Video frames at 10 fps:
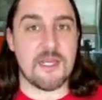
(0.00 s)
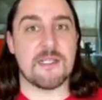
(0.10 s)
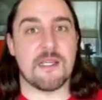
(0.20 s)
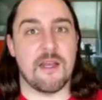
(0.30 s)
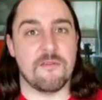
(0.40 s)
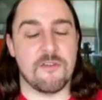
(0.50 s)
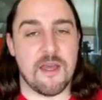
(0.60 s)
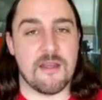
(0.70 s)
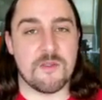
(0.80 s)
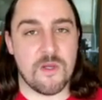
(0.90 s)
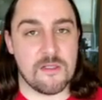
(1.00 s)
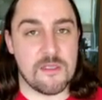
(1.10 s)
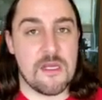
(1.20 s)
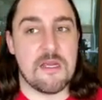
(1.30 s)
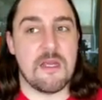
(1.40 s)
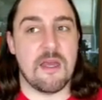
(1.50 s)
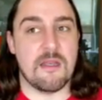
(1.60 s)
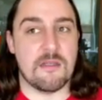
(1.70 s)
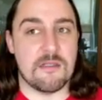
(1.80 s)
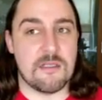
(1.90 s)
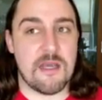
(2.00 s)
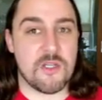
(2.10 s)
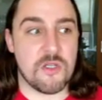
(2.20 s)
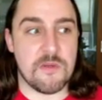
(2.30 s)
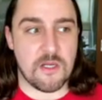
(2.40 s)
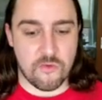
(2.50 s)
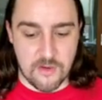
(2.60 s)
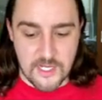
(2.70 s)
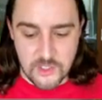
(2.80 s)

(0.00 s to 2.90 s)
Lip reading: excited for that as well, and that should be a great